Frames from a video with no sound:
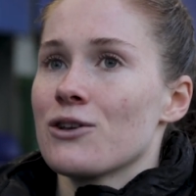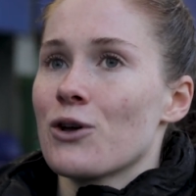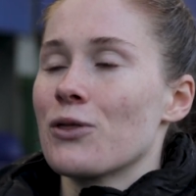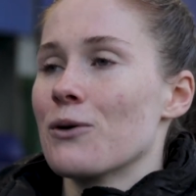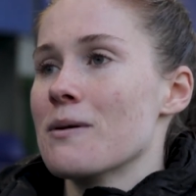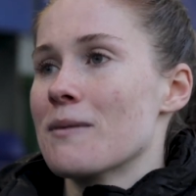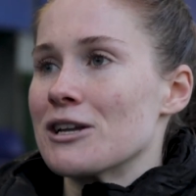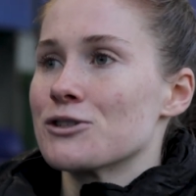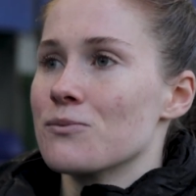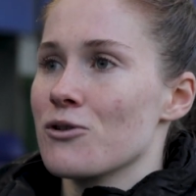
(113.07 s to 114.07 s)
good that we
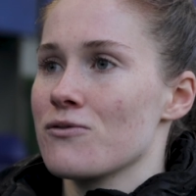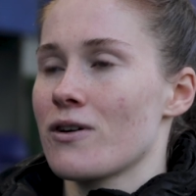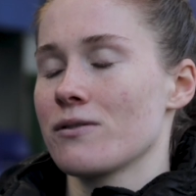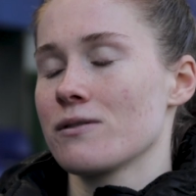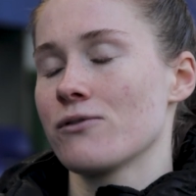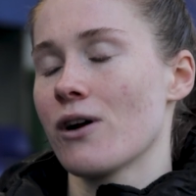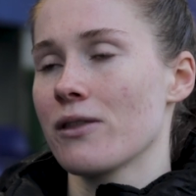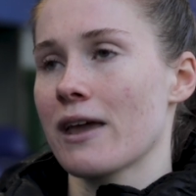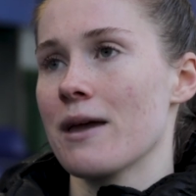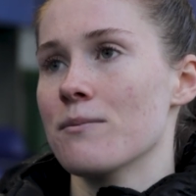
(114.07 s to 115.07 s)
managed to improve throughout, throughout
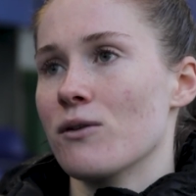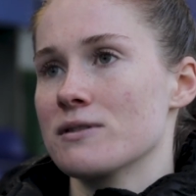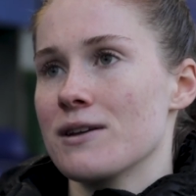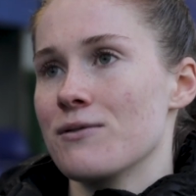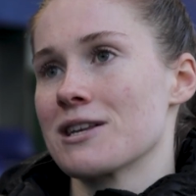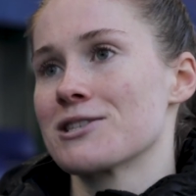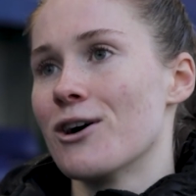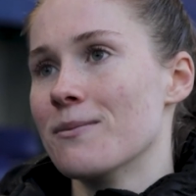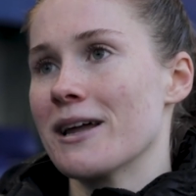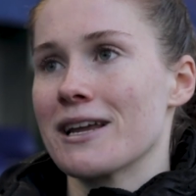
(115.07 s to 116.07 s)
the game, but obviously if we can
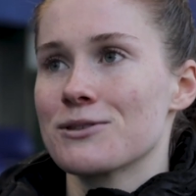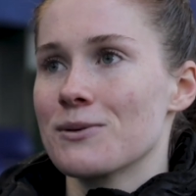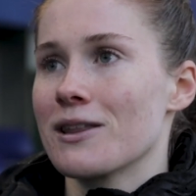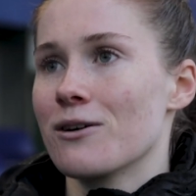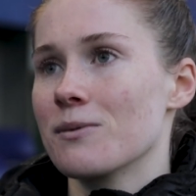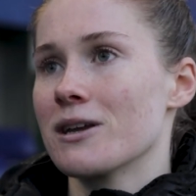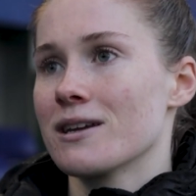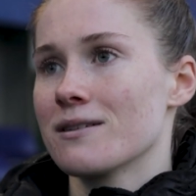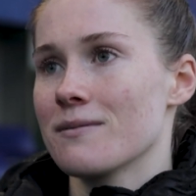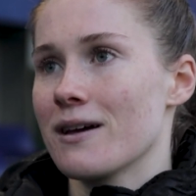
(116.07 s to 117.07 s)
start better next week that would be
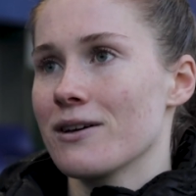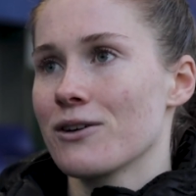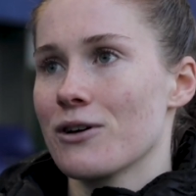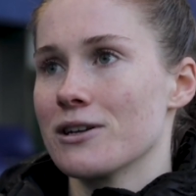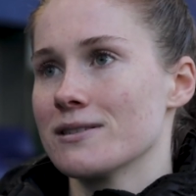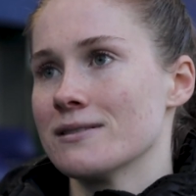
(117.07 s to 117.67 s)
uh, great.